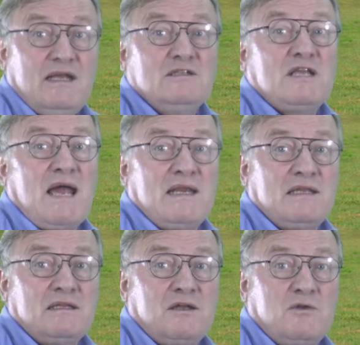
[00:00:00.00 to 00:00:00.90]

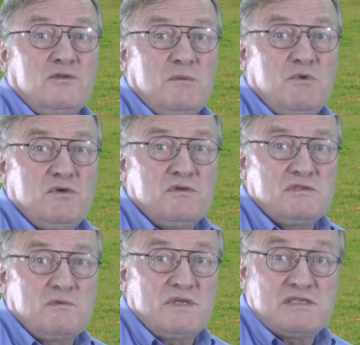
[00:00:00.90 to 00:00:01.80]
Thailand contributes
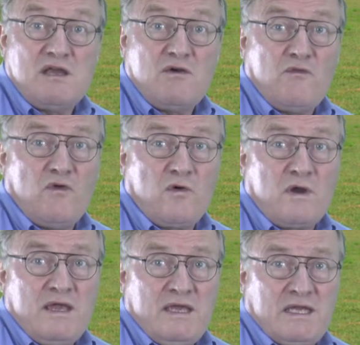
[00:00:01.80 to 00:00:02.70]
with
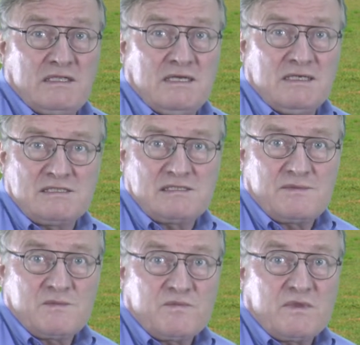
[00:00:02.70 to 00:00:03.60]
4 hectares.
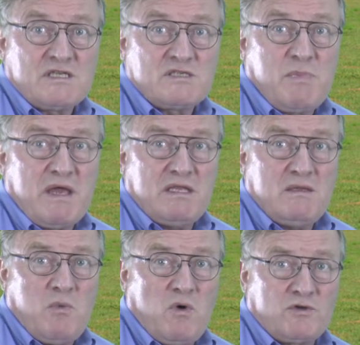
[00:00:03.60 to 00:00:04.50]

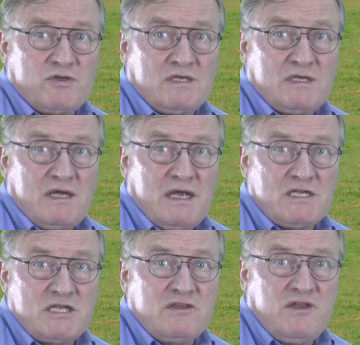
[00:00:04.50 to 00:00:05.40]
Spain, Portugal,
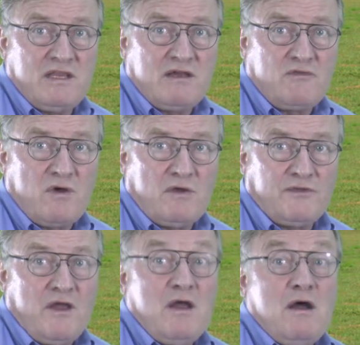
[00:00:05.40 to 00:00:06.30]
Argentina, France,
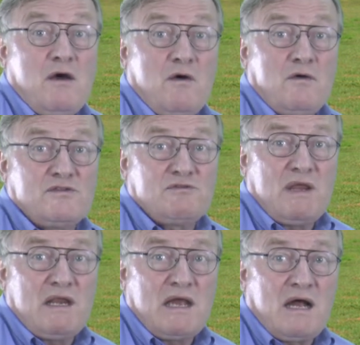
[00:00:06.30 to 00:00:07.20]

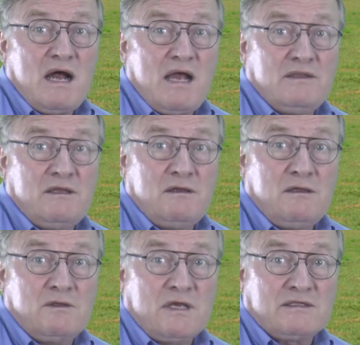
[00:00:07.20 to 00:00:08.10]
Australia and the
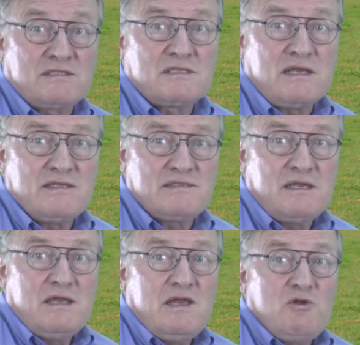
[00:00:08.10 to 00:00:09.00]
United States
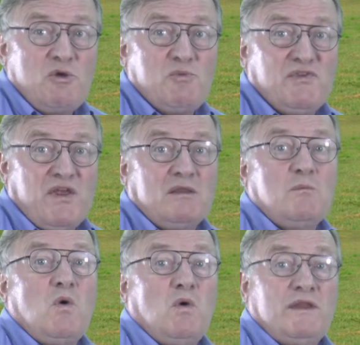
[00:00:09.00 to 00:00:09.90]
represent
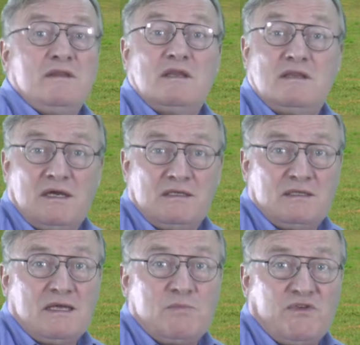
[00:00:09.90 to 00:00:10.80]
more than
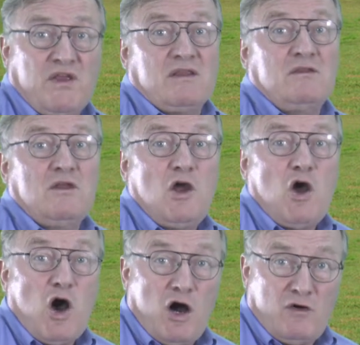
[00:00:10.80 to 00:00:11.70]
99%
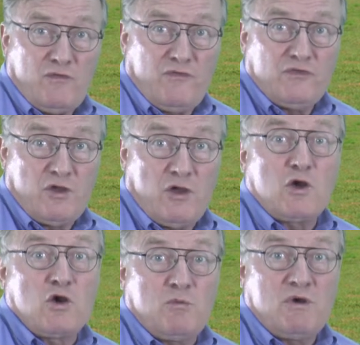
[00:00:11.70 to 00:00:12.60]
of the
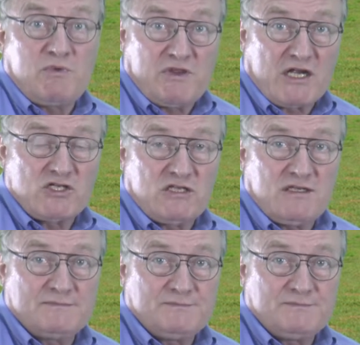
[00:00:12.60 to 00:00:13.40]
global production.